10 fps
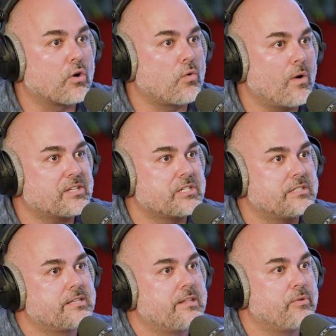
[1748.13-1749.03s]

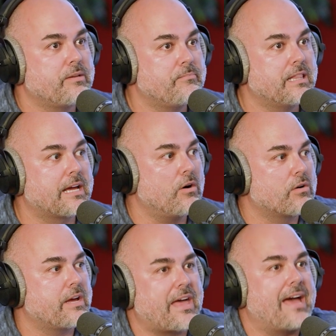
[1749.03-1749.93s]
questions and then we can be like
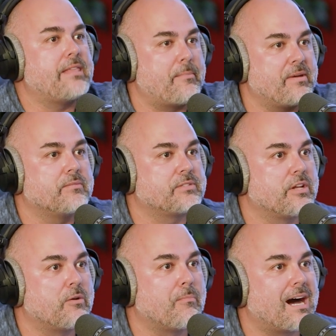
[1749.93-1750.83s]
okay that that becomes
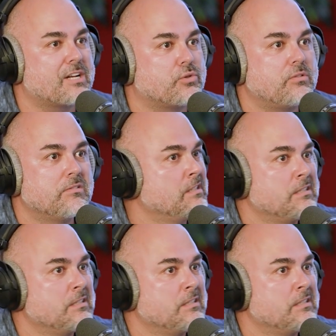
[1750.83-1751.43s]
another module